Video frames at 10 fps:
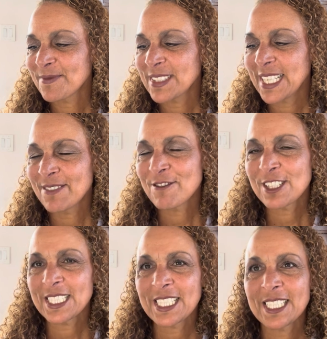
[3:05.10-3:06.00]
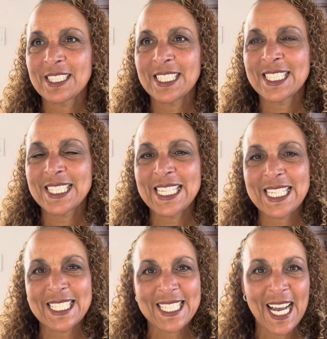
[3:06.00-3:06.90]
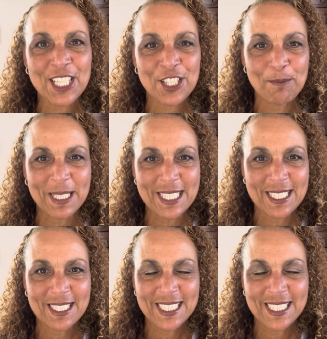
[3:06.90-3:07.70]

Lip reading: And really, it's the attachment.